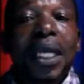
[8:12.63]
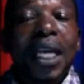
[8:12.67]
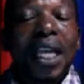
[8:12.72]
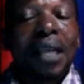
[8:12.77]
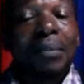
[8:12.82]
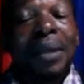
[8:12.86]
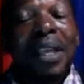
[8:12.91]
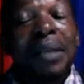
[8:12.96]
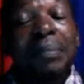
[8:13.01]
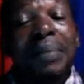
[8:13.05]

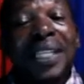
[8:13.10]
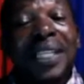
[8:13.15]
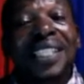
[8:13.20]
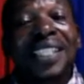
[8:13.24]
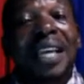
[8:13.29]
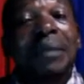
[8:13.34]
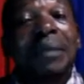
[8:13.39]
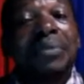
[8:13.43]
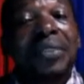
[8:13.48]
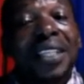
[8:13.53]
It may be
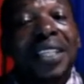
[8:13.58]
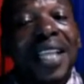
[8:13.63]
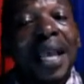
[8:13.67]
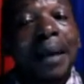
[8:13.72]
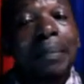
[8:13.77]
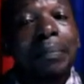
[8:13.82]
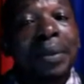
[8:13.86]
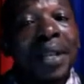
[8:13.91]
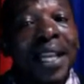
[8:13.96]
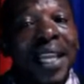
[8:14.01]
something they
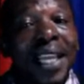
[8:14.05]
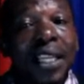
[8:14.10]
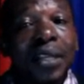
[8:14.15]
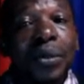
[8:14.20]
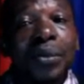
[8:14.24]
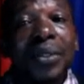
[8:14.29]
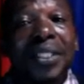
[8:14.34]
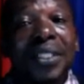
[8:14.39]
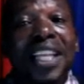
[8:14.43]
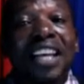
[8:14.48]
are
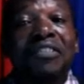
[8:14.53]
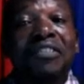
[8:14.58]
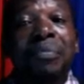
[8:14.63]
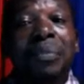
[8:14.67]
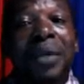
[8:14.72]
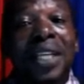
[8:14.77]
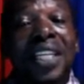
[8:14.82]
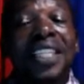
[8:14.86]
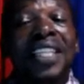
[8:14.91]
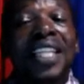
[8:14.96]
playing with. They have
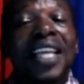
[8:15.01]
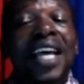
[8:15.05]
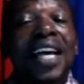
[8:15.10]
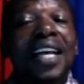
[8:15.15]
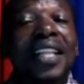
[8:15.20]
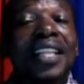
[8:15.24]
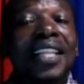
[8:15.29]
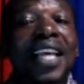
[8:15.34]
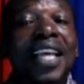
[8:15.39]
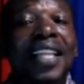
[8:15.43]
made
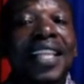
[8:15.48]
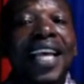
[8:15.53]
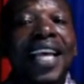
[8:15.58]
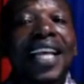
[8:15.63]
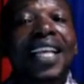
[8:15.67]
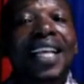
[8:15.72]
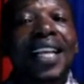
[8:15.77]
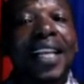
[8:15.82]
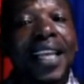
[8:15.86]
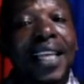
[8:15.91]

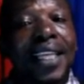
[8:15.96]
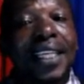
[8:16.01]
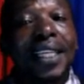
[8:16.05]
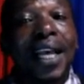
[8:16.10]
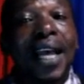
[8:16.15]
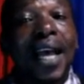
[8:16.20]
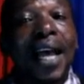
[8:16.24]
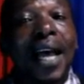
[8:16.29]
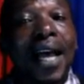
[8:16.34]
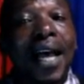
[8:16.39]
their clay
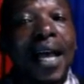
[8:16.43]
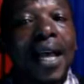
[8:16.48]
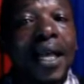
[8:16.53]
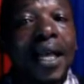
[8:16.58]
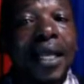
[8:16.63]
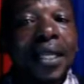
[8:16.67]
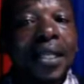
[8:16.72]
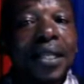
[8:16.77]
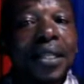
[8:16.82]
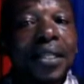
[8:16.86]

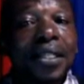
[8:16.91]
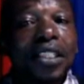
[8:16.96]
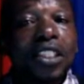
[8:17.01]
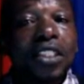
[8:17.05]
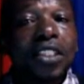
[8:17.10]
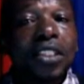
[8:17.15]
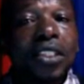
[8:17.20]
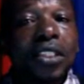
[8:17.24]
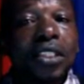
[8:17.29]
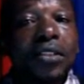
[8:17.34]

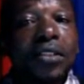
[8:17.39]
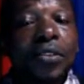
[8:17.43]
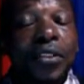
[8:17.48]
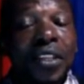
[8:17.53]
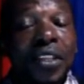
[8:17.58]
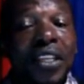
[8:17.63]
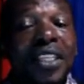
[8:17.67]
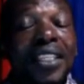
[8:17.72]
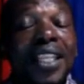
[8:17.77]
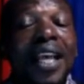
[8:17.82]

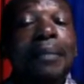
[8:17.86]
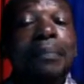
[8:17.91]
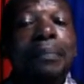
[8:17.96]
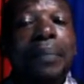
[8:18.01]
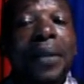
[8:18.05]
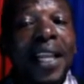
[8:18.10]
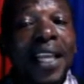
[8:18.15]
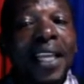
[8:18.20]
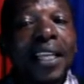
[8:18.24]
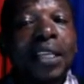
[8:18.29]
thing they are
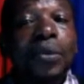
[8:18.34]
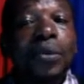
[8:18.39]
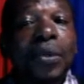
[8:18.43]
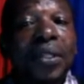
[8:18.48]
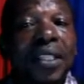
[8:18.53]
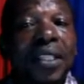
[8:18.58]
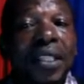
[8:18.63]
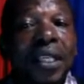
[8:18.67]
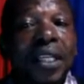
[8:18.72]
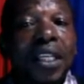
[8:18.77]
playing
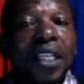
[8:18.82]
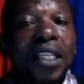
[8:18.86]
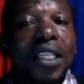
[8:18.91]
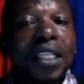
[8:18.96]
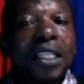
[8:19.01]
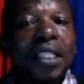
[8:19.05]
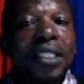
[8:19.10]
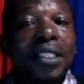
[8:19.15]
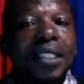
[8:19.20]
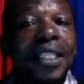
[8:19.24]
with.
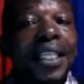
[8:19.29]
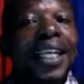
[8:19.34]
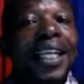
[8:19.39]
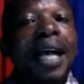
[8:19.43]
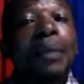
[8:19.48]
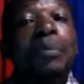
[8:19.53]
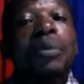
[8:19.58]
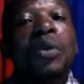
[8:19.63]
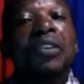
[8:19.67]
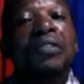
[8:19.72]
They
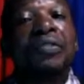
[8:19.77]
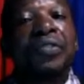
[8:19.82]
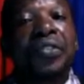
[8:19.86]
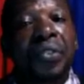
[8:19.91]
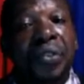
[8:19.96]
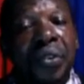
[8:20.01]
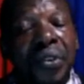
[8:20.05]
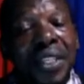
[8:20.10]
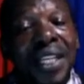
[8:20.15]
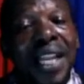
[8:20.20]
come, you have
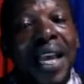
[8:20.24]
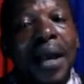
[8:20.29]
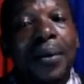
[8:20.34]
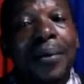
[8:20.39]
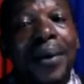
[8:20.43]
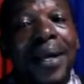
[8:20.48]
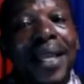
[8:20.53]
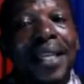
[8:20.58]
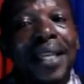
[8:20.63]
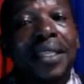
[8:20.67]
thrown
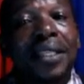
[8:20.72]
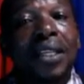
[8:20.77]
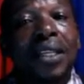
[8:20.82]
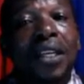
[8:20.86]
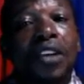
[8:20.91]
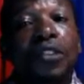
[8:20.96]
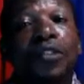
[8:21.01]
away.